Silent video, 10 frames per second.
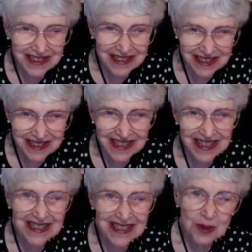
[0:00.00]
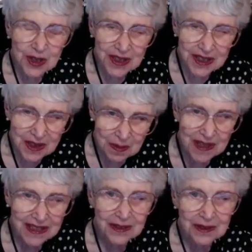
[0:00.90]
States pushing us
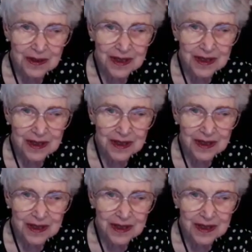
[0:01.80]
back towards